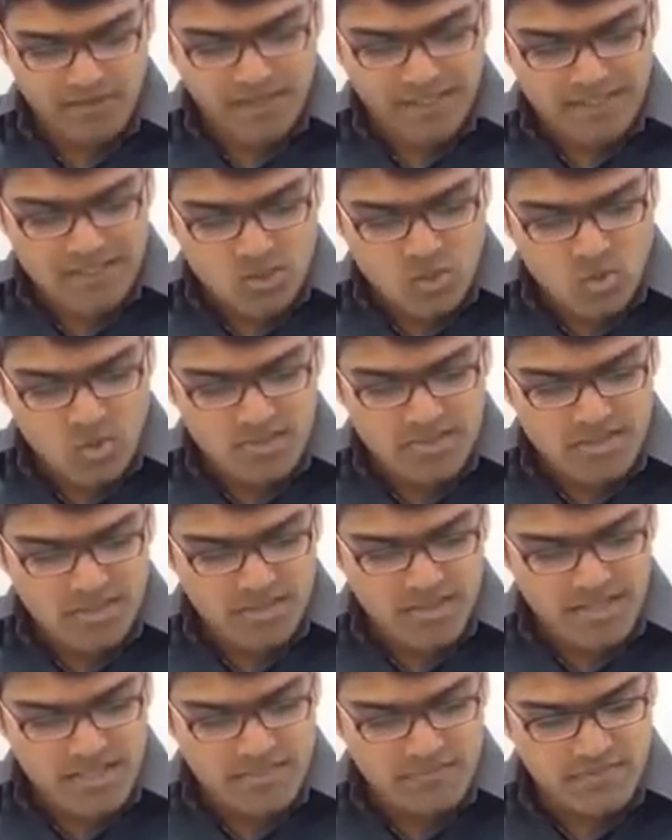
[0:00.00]
And so is
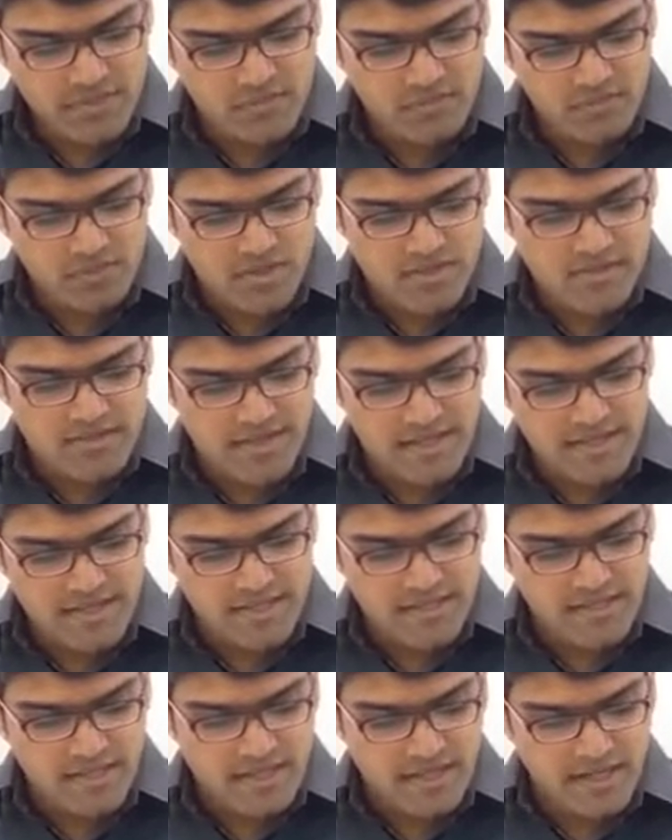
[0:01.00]
the case with words,
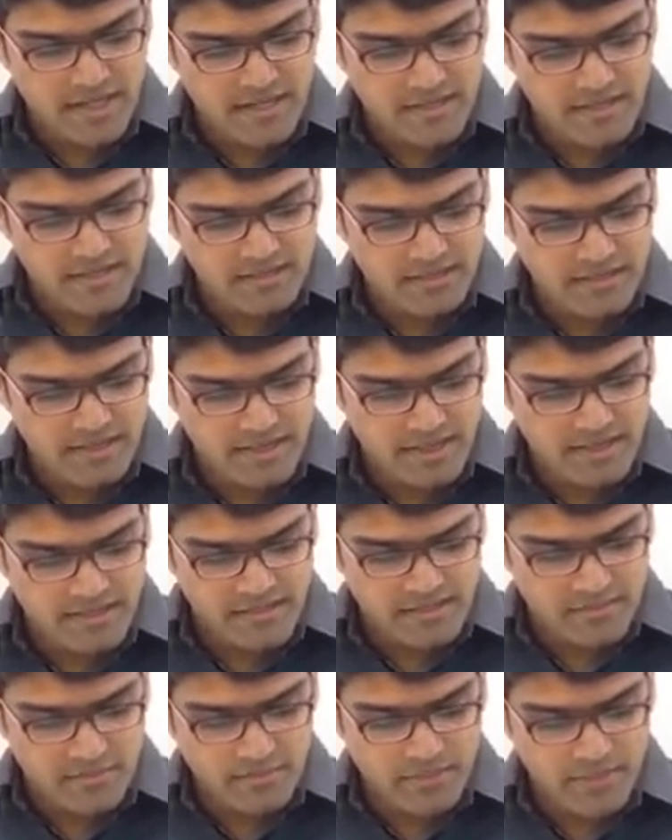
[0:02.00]
right? Kit,
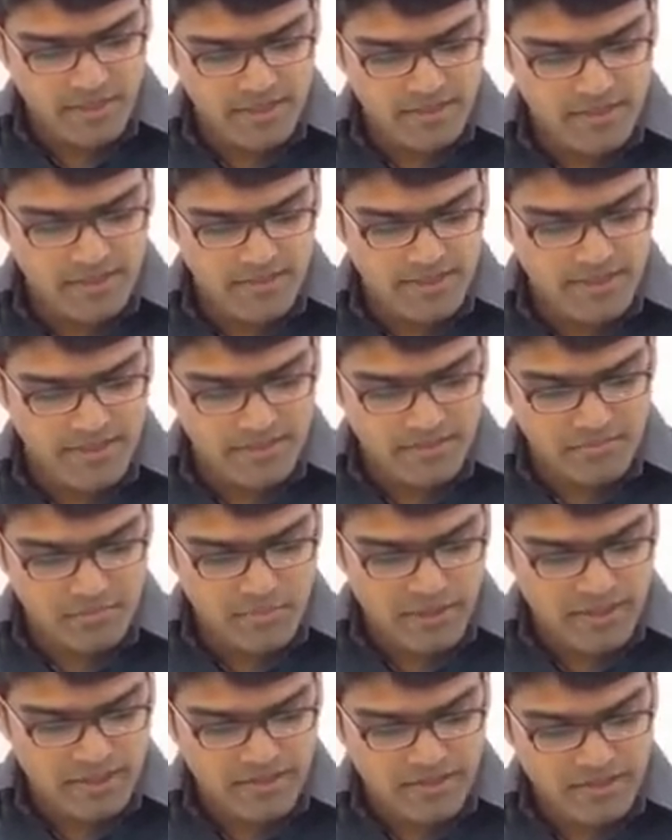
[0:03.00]
net, pit, lit,
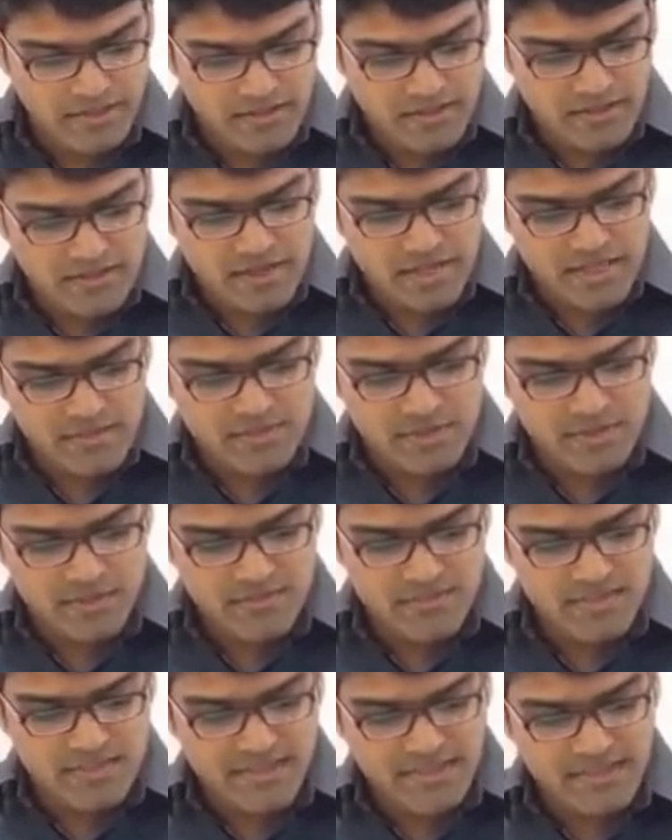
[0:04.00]
mit has
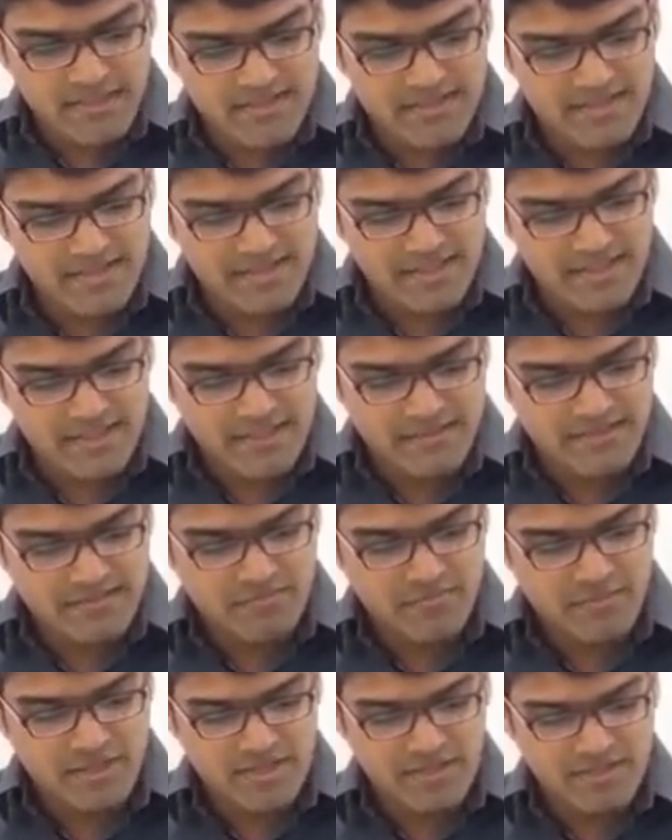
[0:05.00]
become skit, slit,
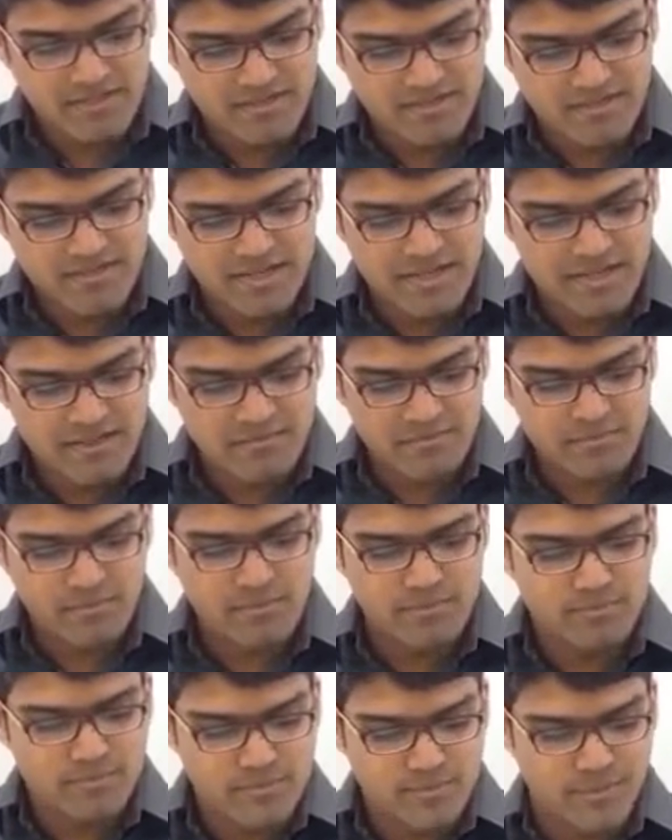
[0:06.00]
smit, snit,
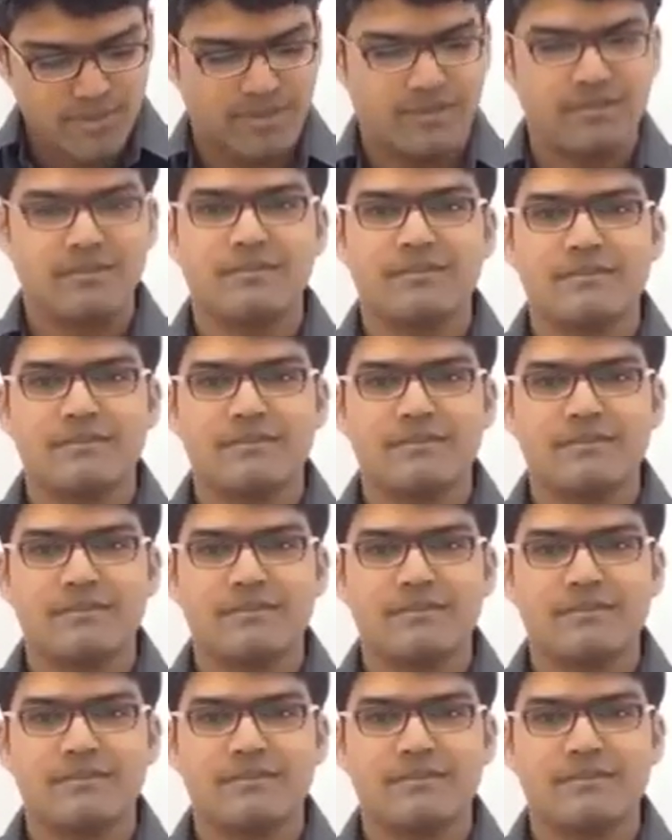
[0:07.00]
spit.